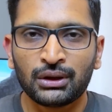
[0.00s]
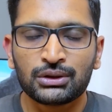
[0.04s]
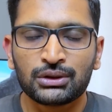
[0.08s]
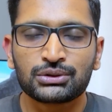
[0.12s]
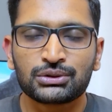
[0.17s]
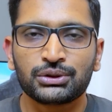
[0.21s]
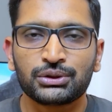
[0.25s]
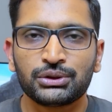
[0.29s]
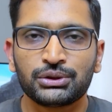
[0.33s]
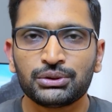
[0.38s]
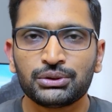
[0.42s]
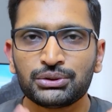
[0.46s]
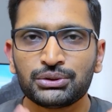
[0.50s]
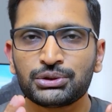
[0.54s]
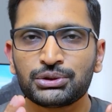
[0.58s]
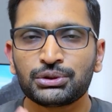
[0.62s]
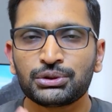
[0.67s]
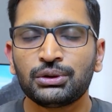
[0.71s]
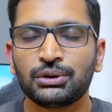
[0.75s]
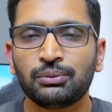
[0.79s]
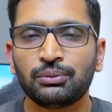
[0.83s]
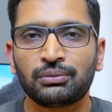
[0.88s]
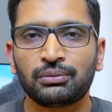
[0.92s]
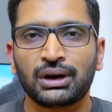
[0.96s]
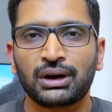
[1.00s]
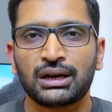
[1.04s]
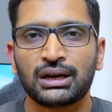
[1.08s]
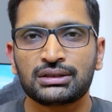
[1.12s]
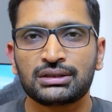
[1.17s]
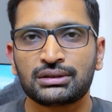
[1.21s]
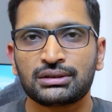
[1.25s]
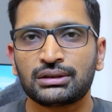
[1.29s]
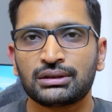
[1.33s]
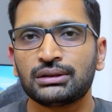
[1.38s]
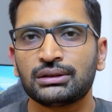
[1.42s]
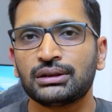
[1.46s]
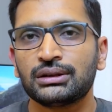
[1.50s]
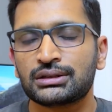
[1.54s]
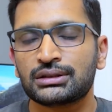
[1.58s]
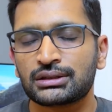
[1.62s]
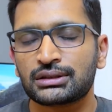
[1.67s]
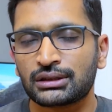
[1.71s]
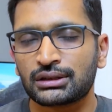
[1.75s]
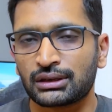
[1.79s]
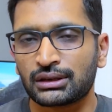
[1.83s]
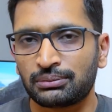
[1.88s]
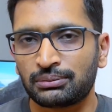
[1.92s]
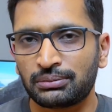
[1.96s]
So you should master the
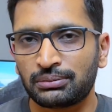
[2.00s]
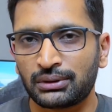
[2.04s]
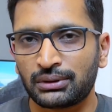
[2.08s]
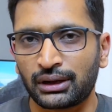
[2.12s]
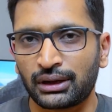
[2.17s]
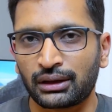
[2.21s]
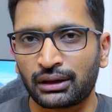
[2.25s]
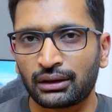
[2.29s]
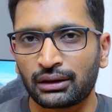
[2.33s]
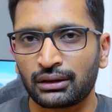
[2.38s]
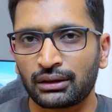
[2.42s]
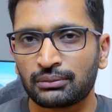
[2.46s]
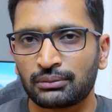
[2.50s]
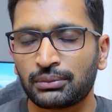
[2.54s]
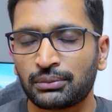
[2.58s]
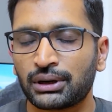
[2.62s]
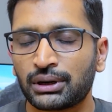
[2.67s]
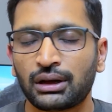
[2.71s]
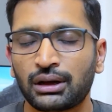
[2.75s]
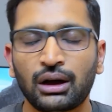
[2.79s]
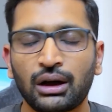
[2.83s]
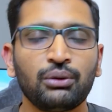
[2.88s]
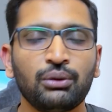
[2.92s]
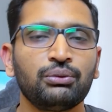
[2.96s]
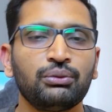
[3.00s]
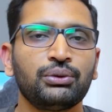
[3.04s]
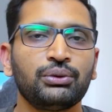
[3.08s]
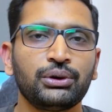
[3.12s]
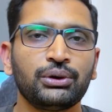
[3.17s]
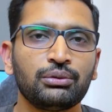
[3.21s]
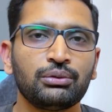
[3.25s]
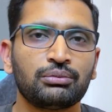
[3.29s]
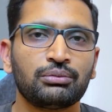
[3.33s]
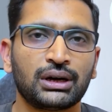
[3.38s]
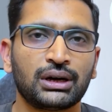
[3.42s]
scripting, but how would you